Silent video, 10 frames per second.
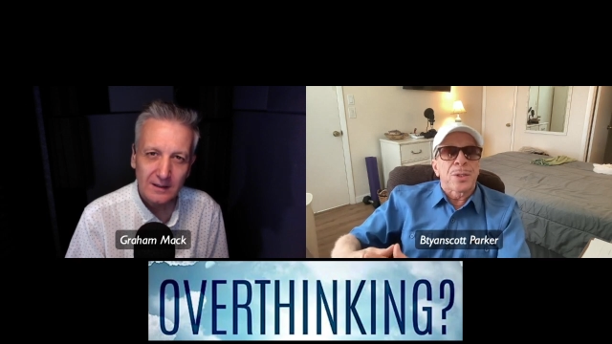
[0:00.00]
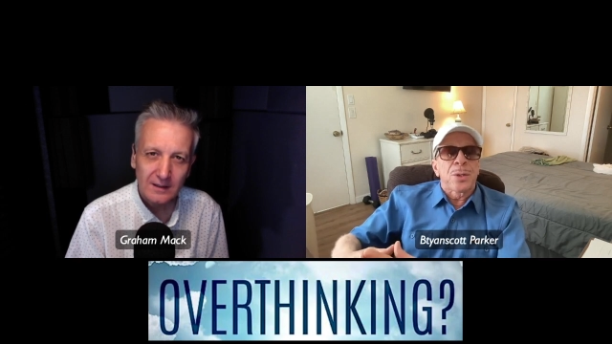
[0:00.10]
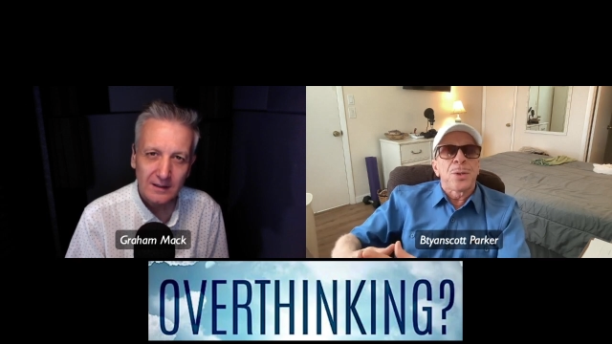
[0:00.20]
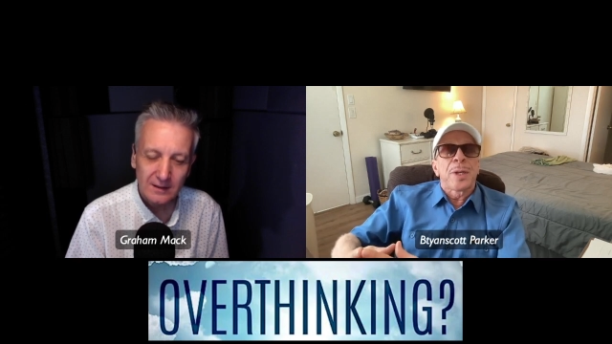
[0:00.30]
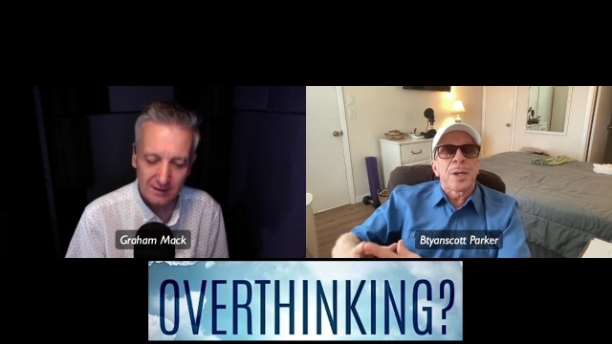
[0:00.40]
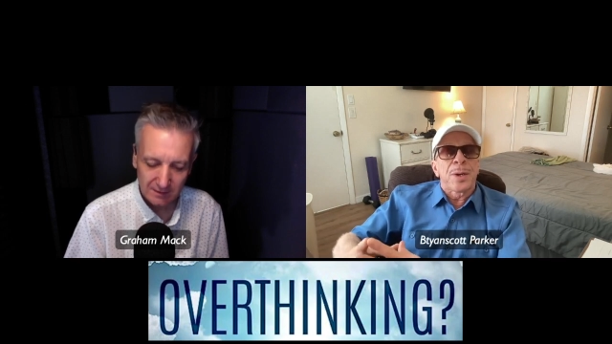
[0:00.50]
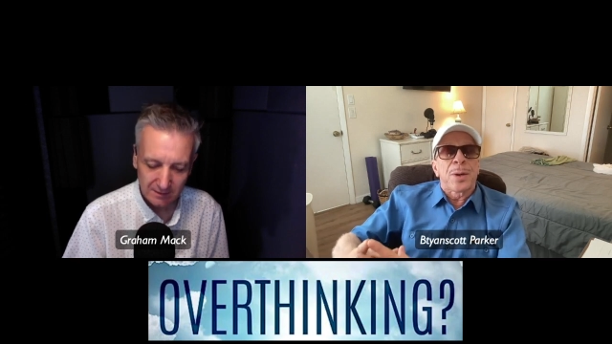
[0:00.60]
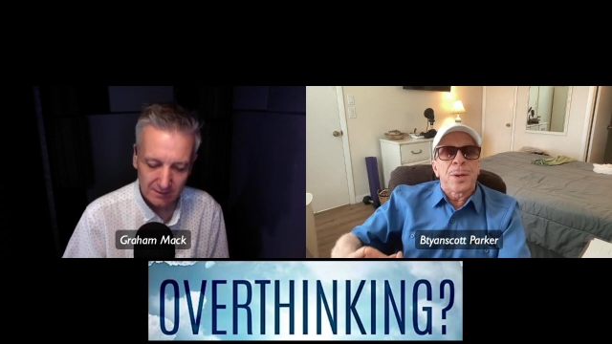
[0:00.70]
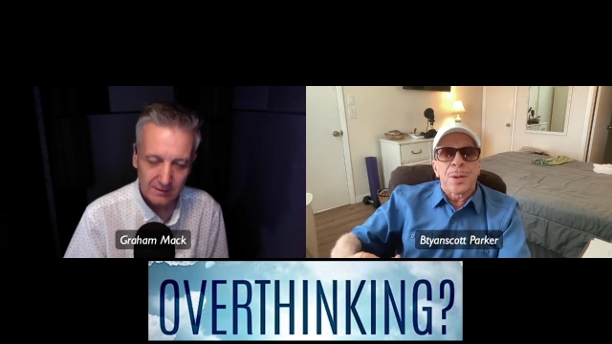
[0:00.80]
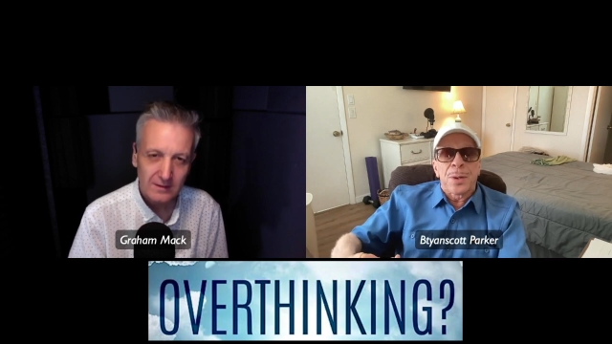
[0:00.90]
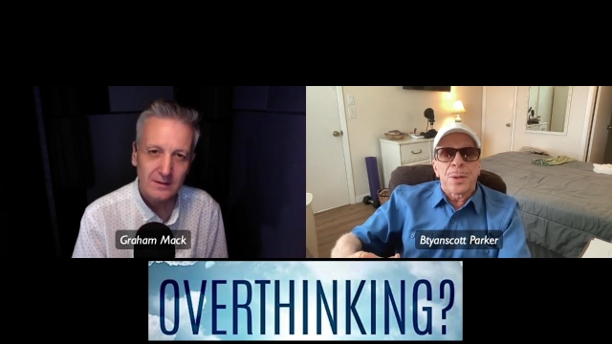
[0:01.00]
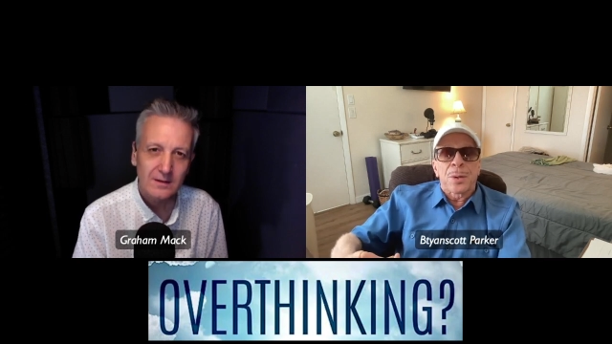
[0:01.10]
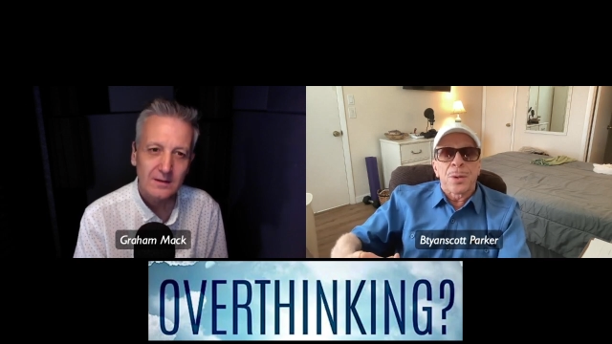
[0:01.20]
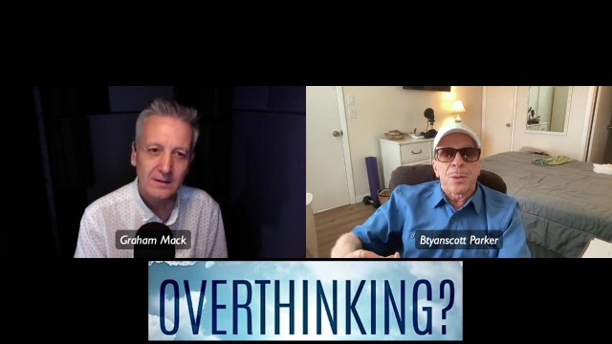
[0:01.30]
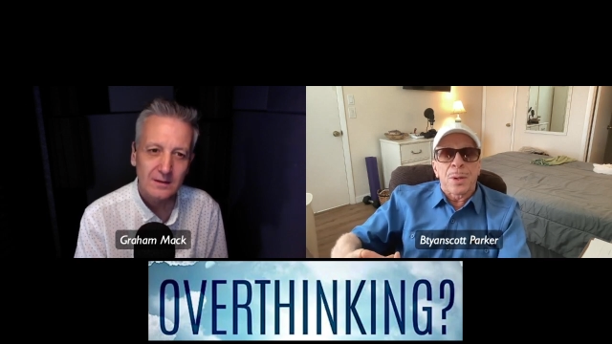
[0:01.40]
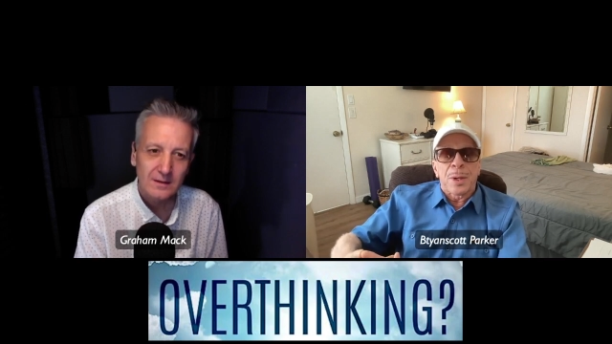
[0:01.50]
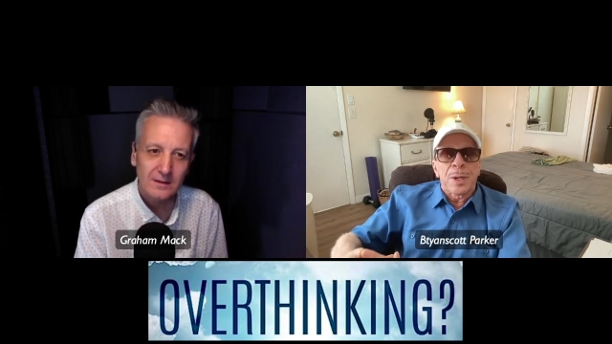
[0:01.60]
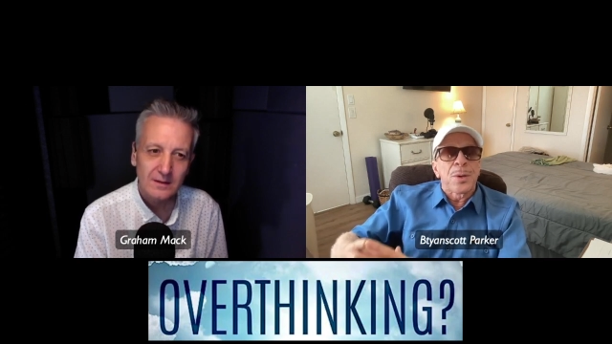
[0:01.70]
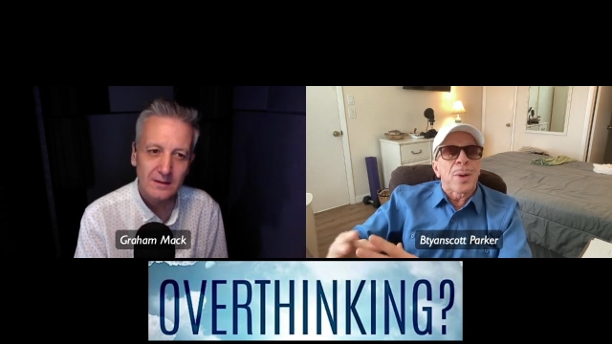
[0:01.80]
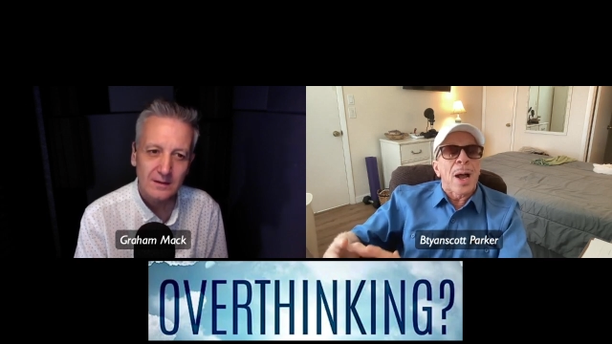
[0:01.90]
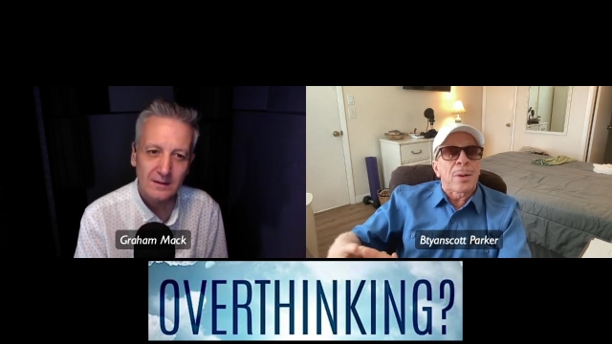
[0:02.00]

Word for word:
Speaker 1: until you get your, in your